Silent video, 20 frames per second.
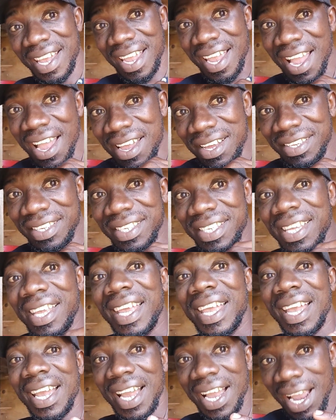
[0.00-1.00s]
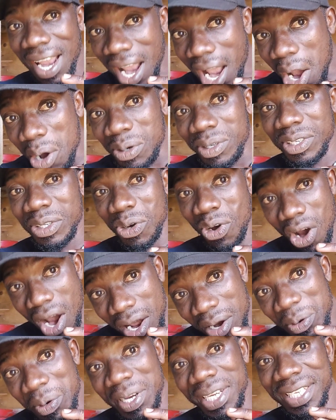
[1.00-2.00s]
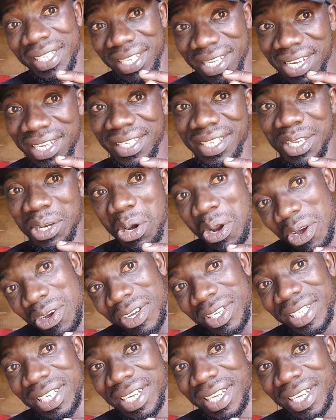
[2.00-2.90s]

Guys, count only 6 local